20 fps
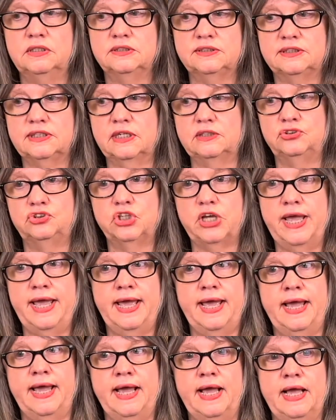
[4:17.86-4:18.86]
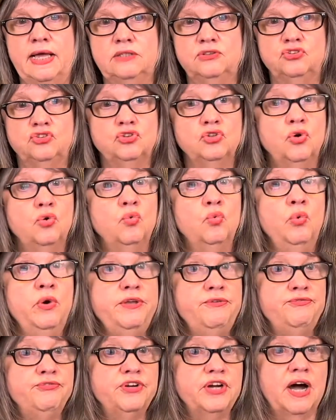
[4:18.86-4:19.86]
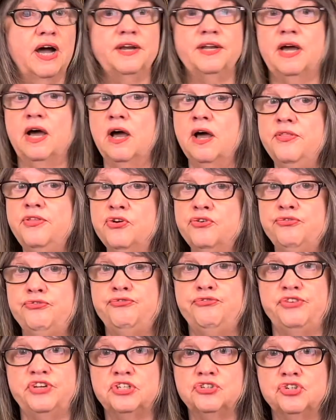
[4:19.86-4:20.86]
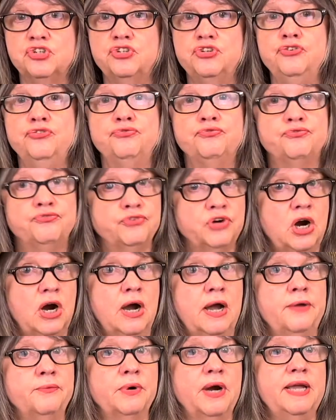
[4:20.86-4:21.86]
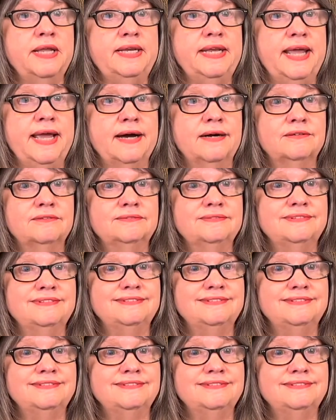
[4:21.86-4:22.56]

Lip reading: such as we've got other fish to fry right now.